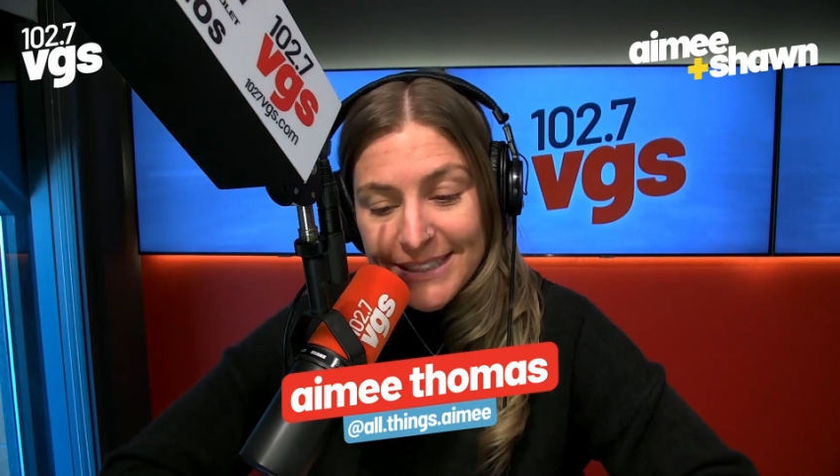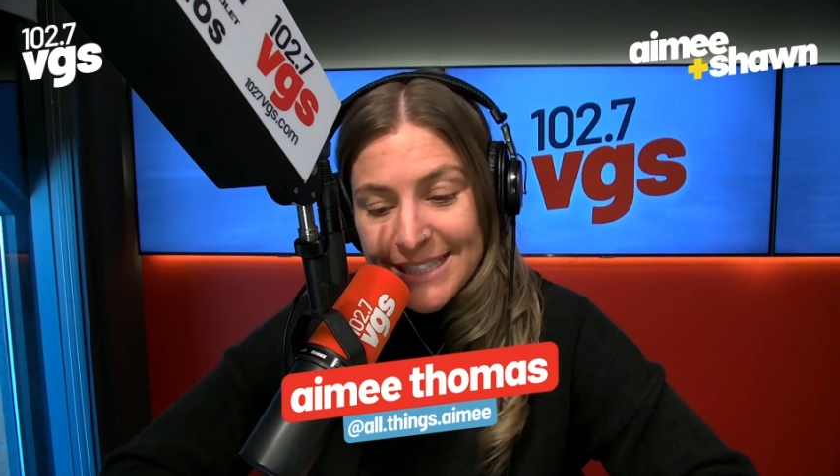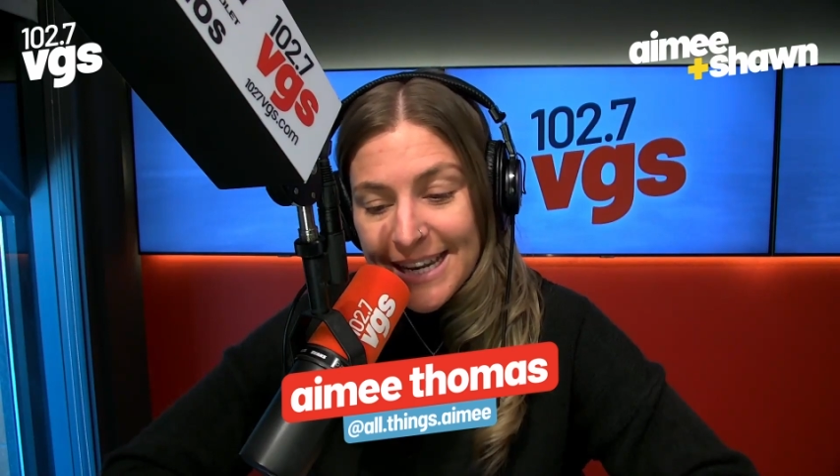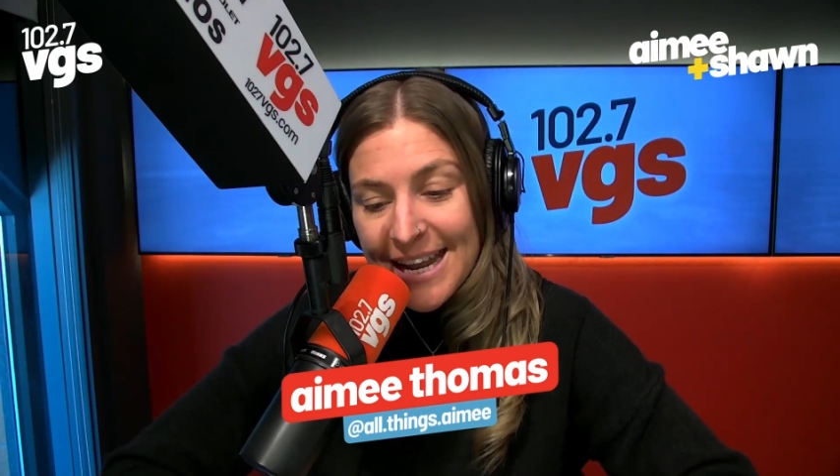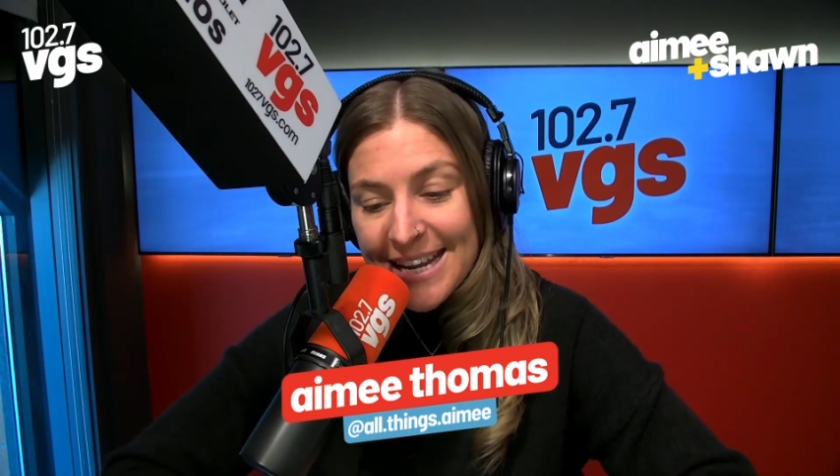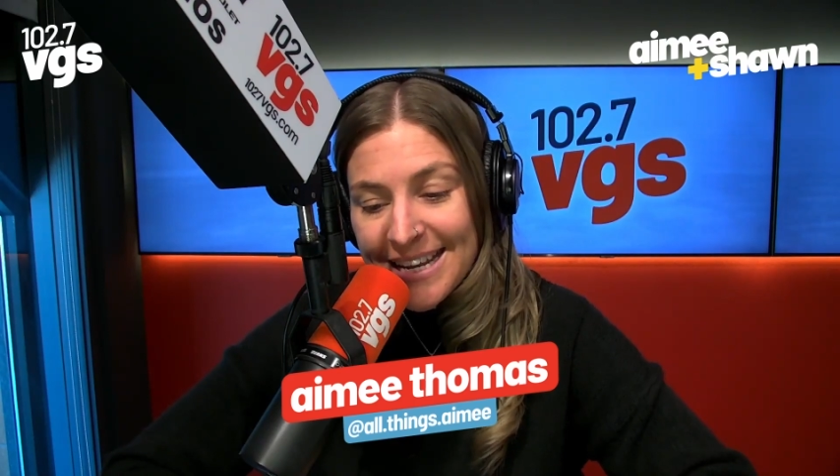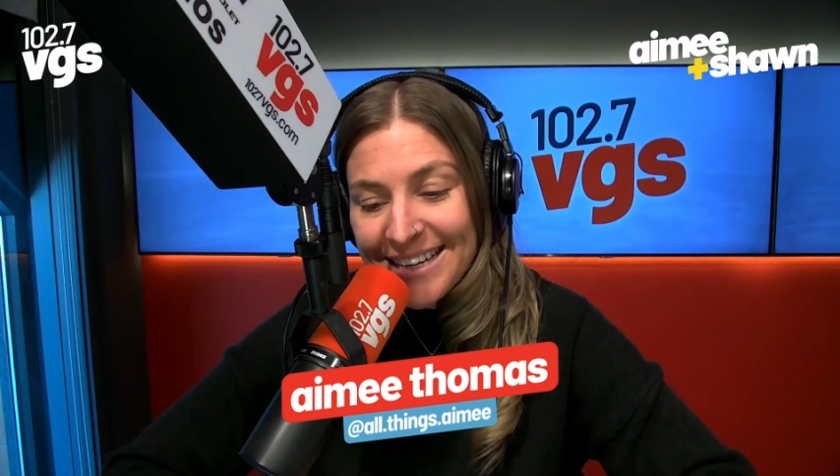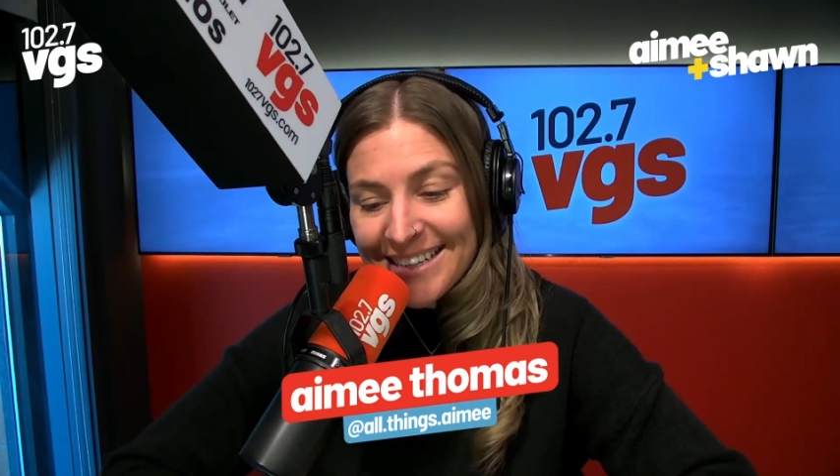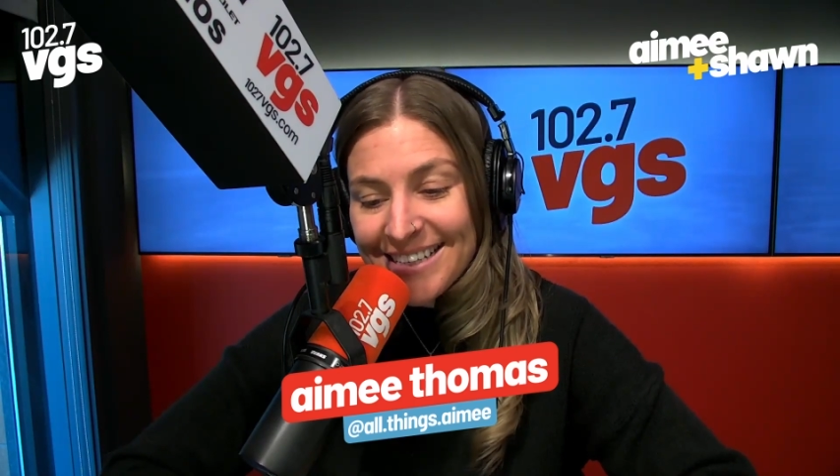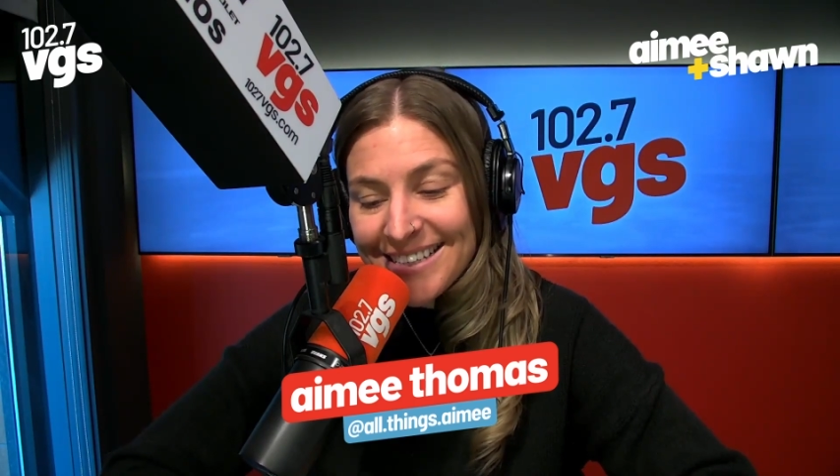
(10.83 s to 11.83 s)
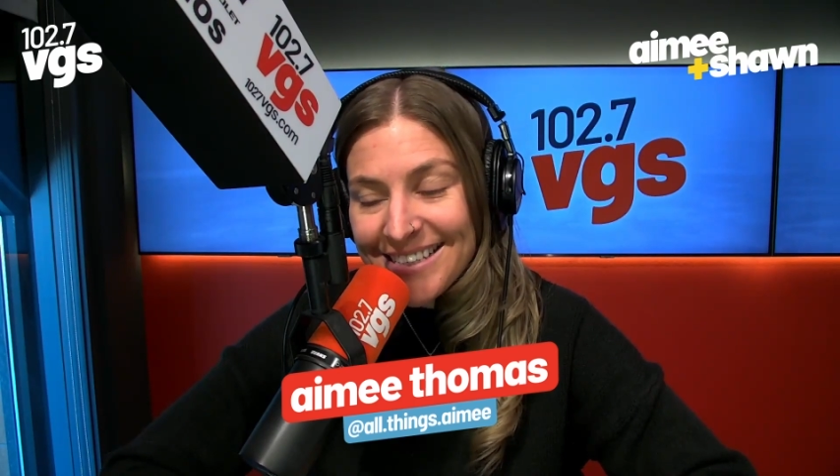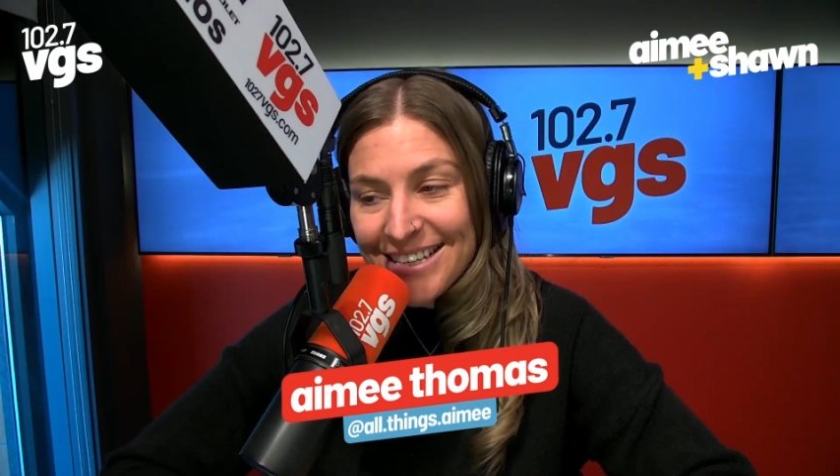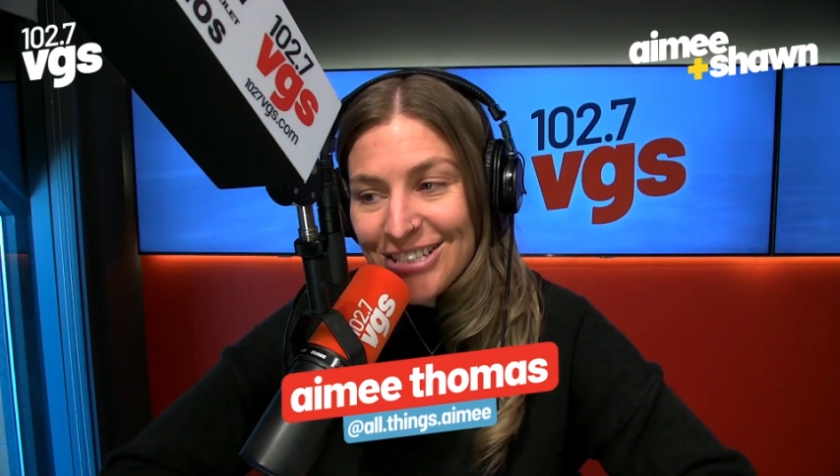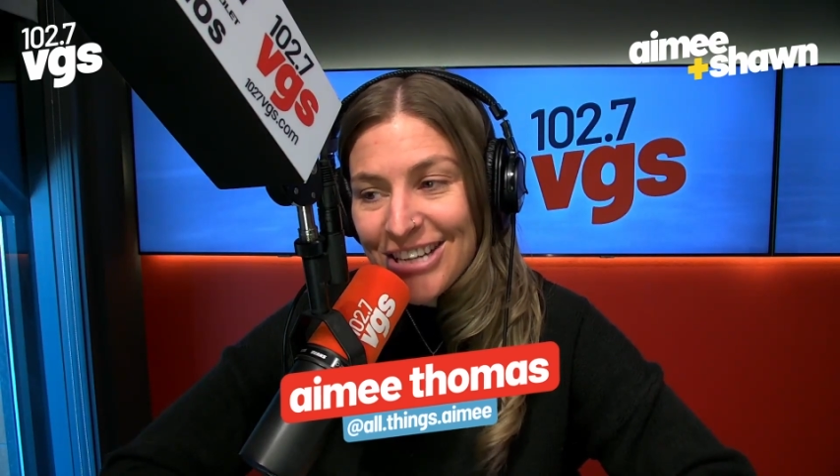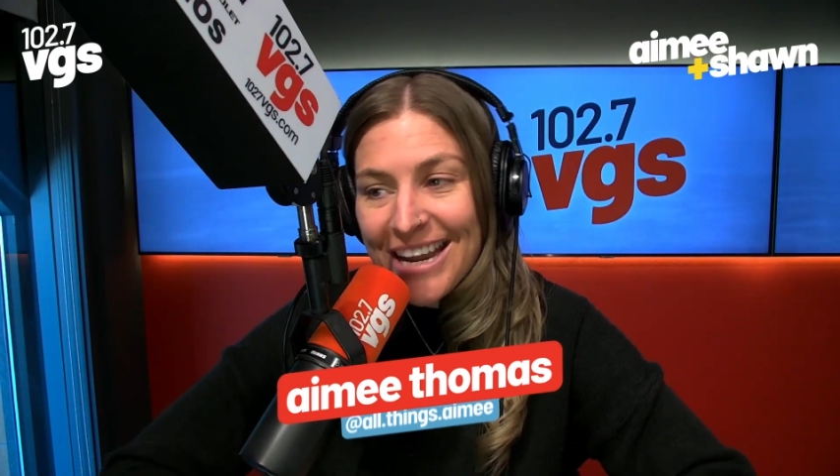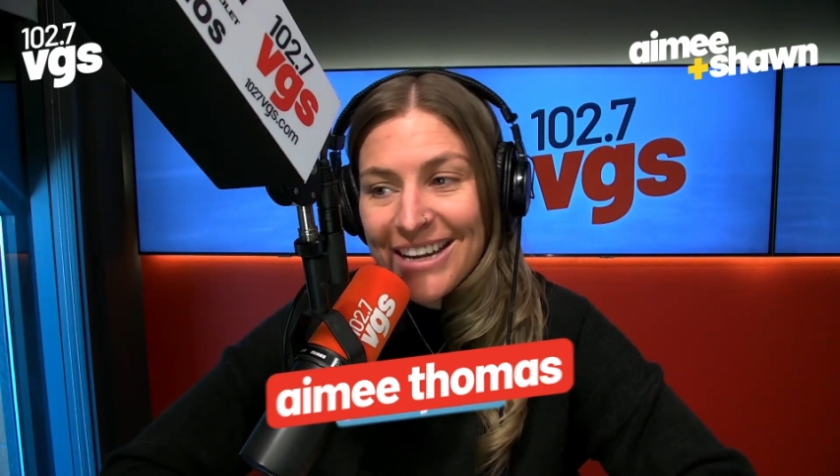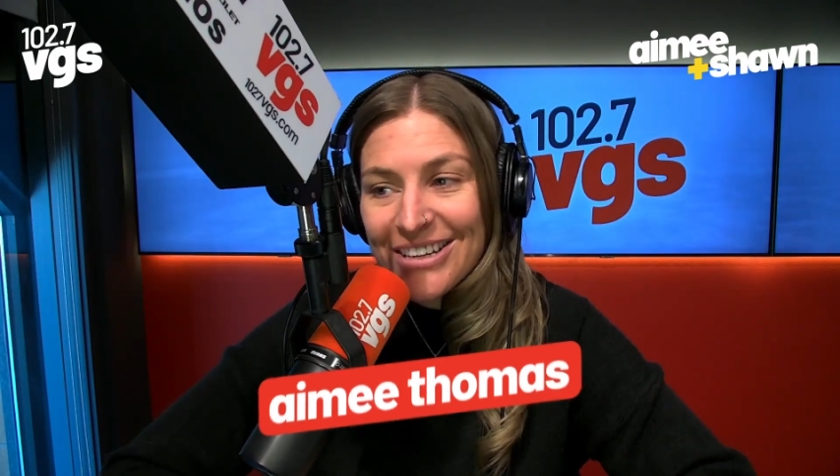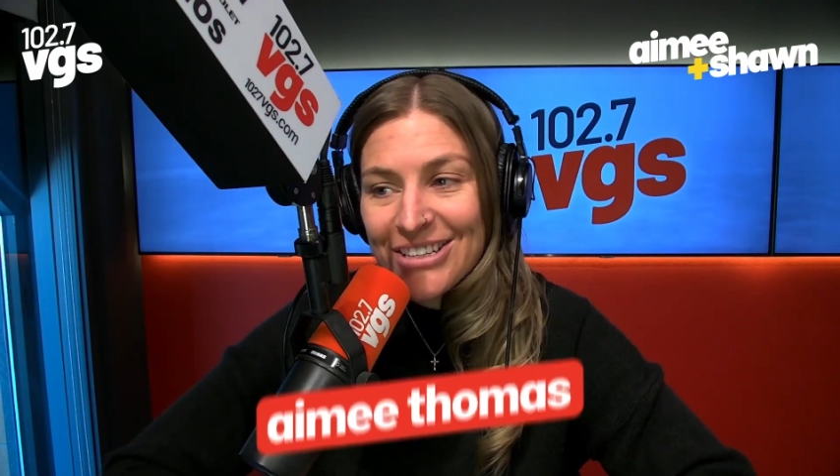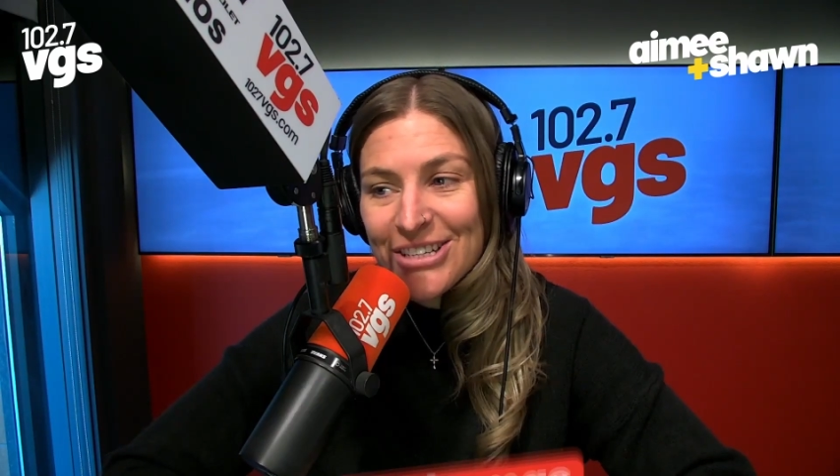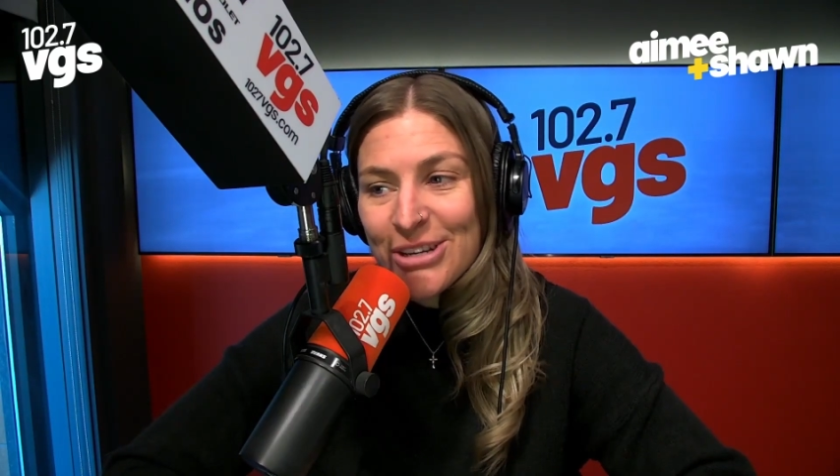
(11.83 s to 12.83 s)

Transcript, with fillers: Today is Change